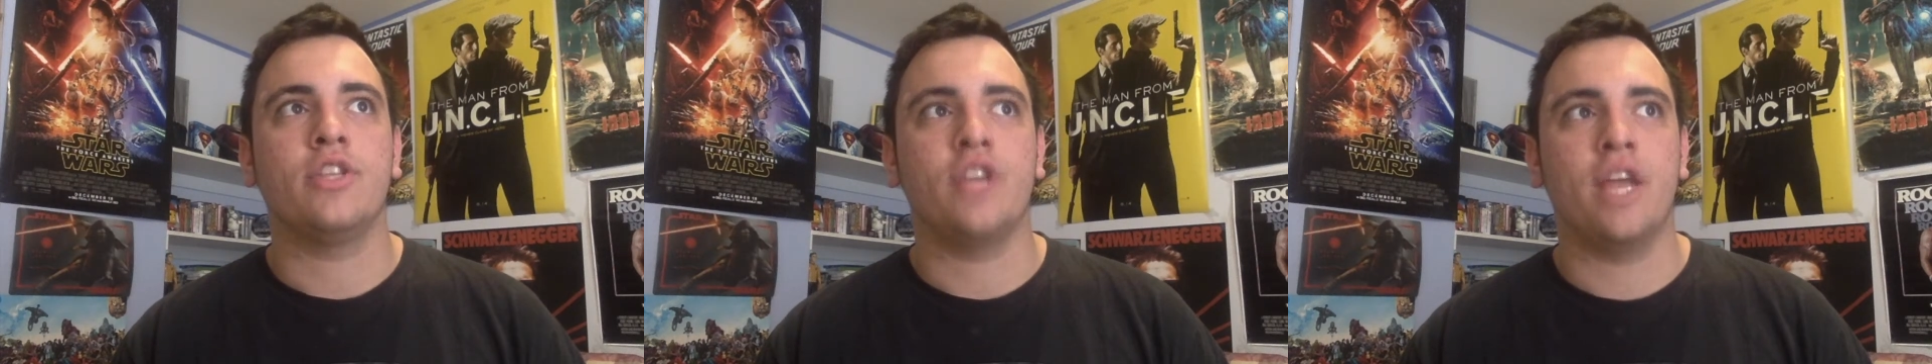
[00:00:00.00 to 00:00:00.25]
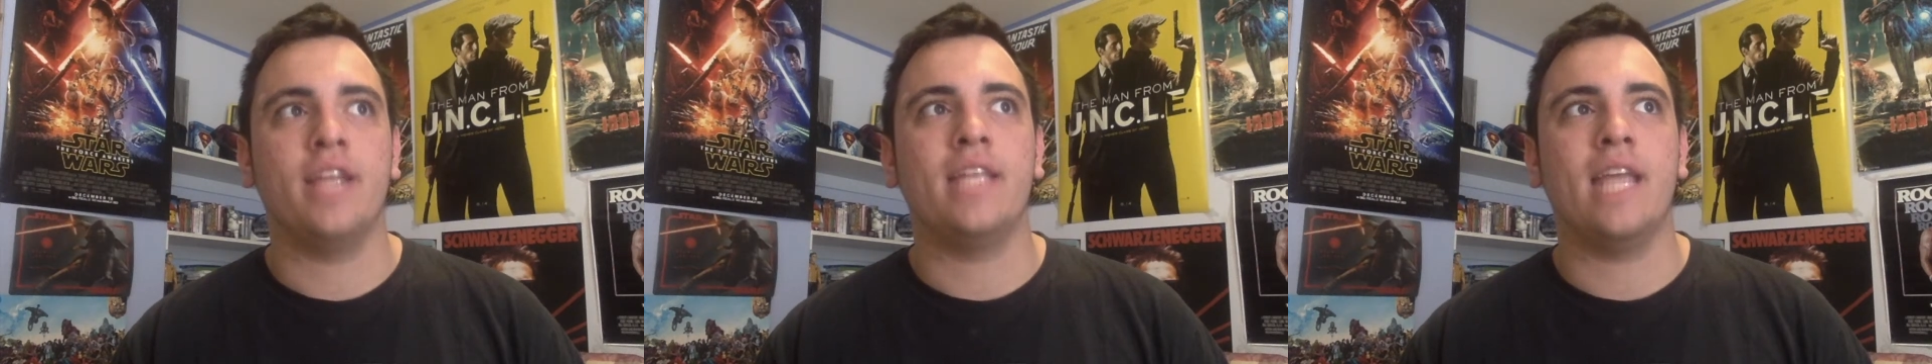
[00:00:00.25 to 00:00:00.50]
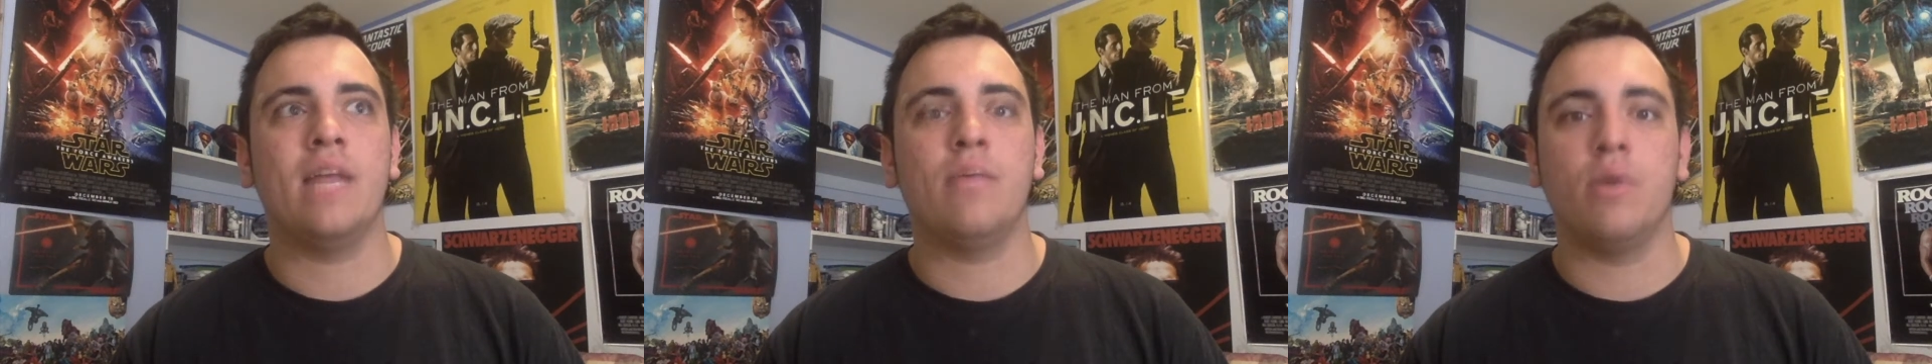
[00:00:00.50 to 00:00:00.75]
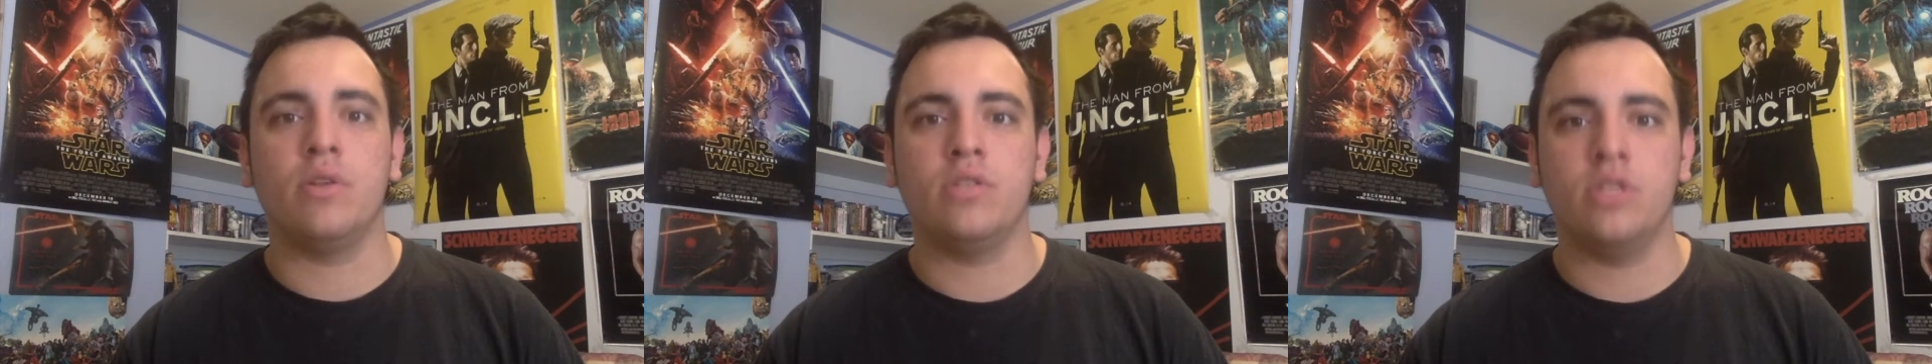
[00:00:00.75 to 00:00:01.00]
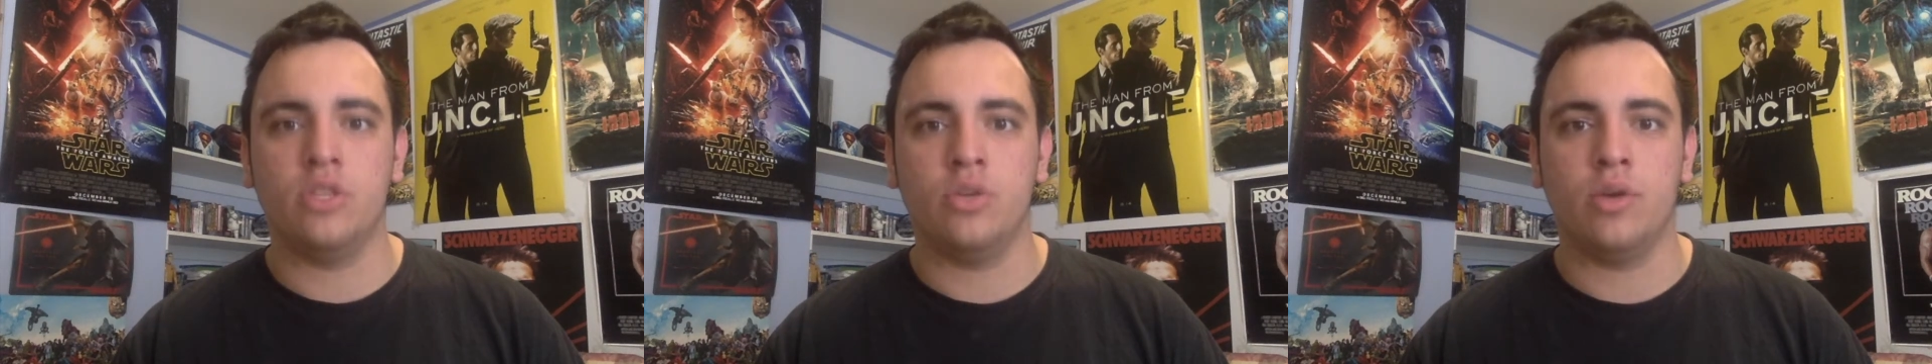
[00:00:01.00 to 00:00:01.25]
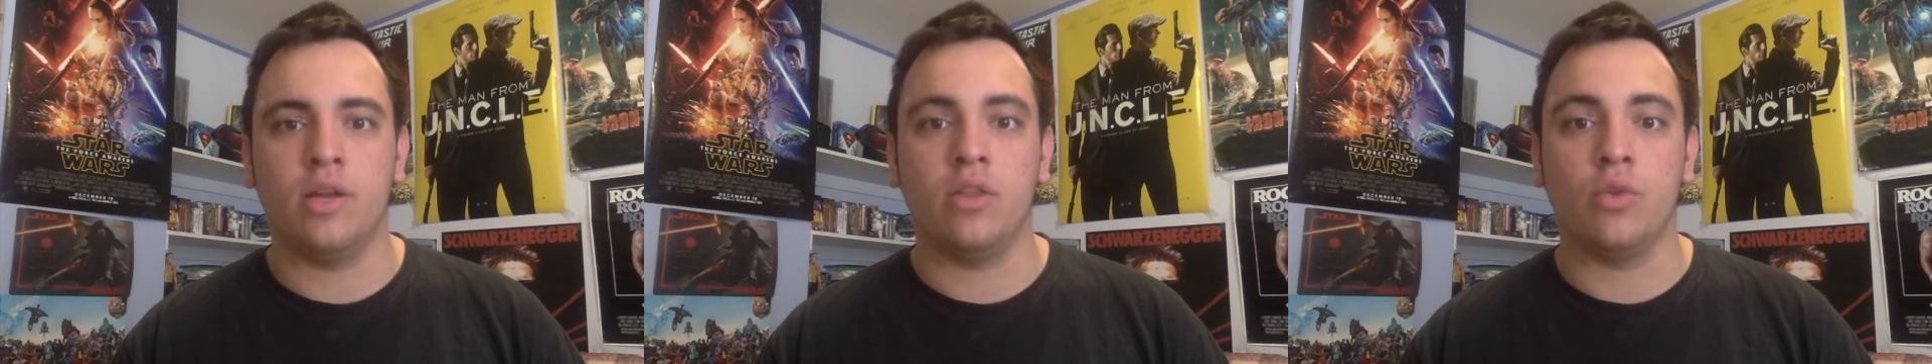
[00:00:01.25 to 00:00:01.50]
Channing Tatum wants to do
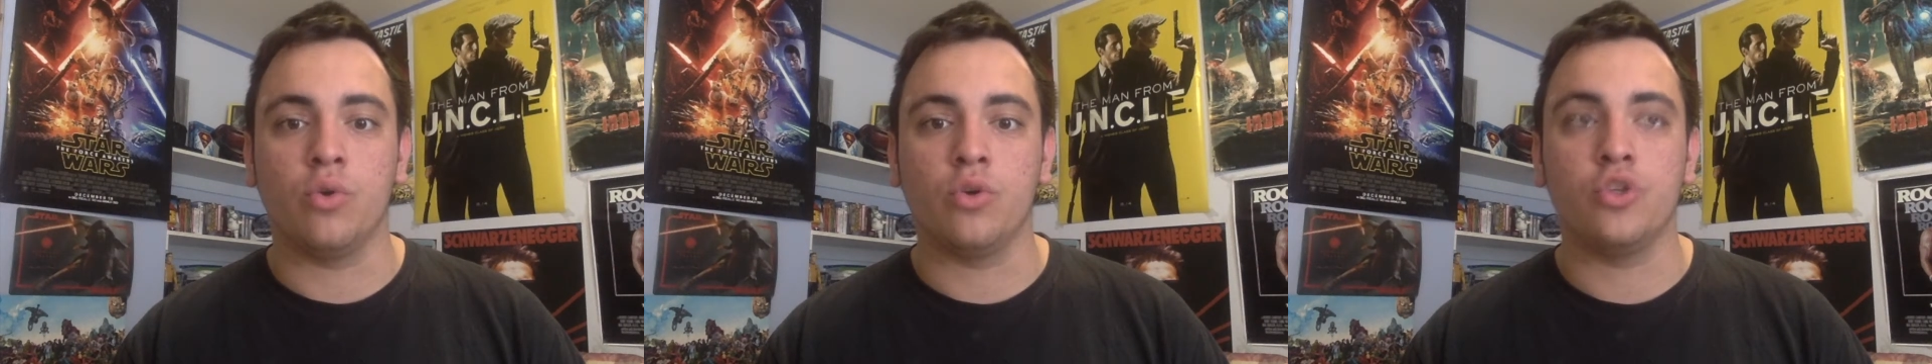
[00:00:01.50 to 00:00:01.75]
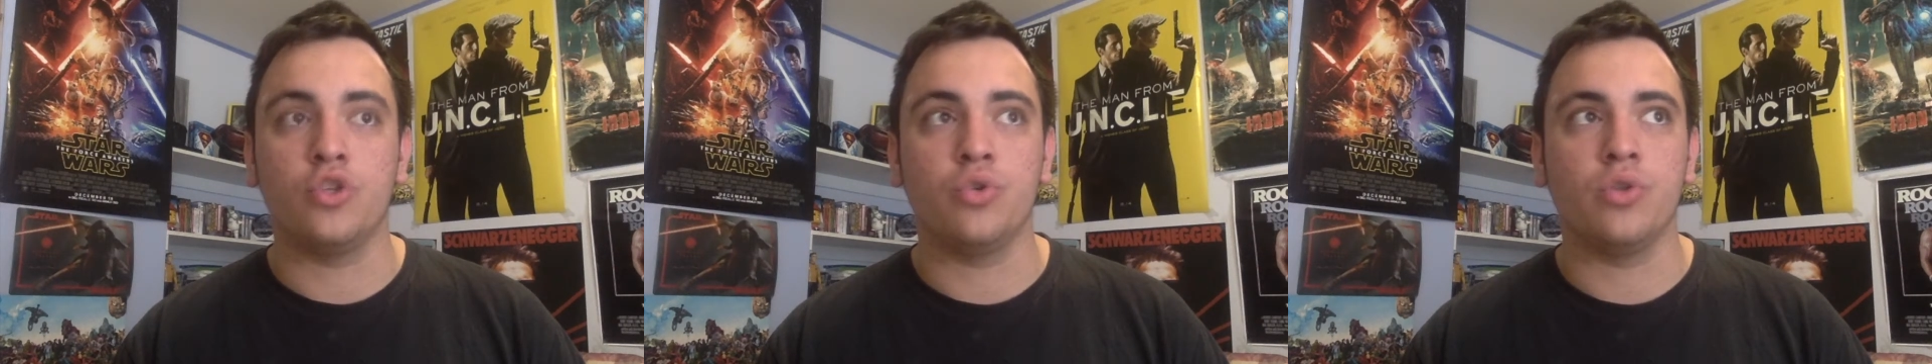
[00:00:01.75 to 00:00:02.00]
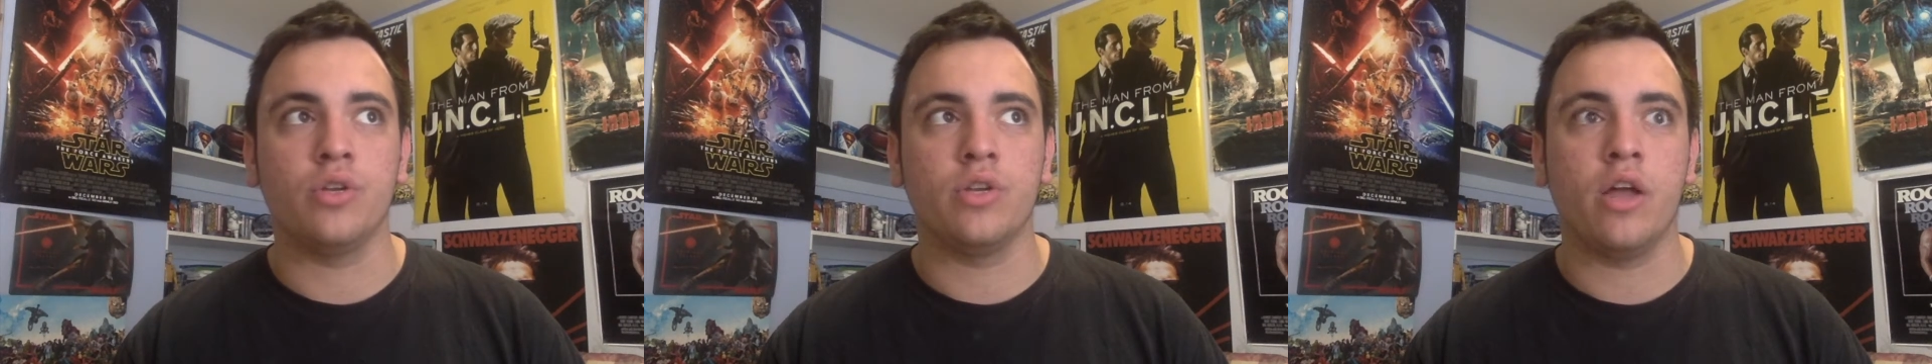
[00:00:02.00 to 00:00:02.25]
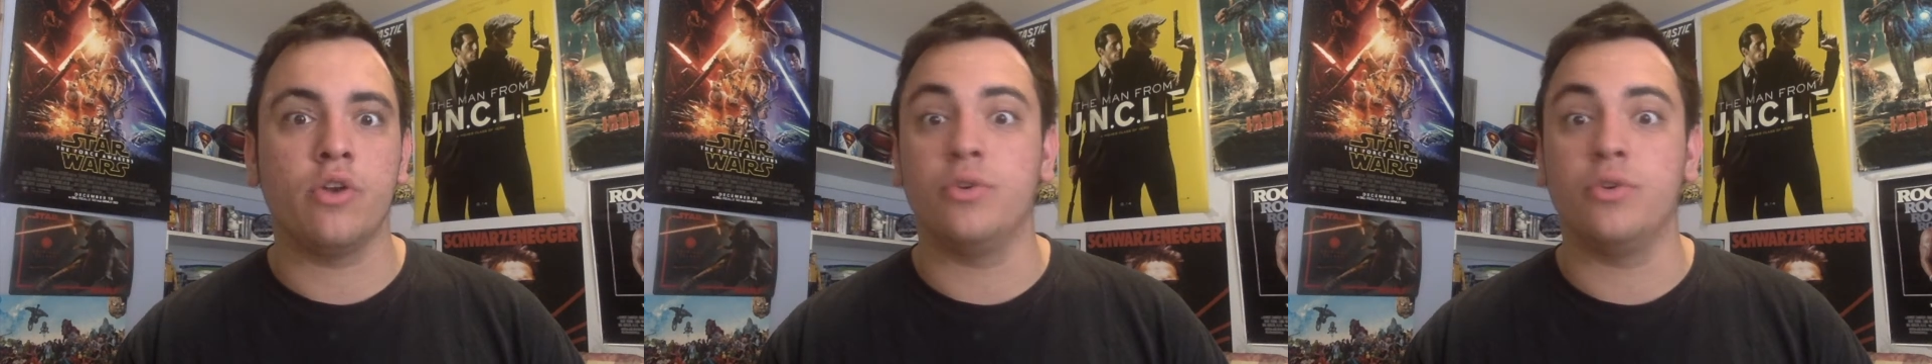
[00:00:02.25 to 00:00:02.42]
it, and Lauren Shuler Donner,